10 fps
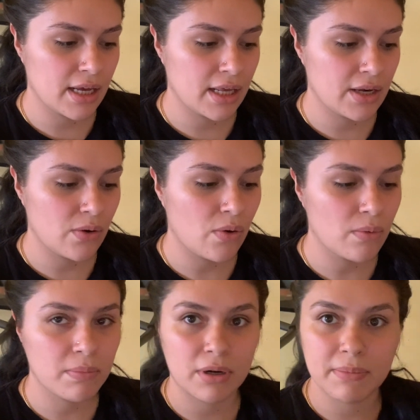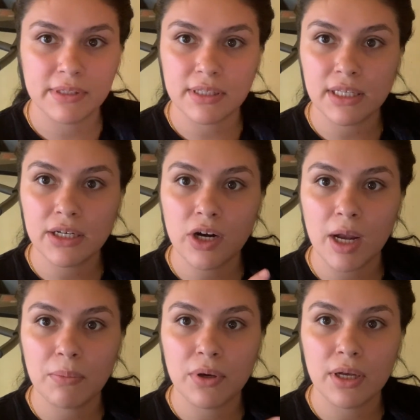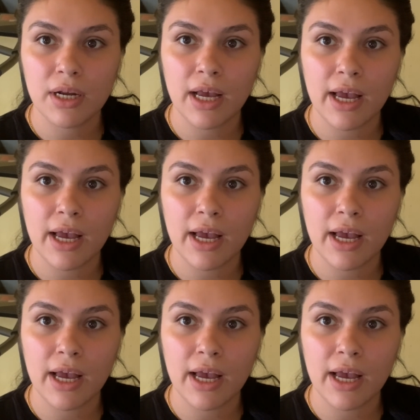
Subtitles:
an all-purpose cleaner, I put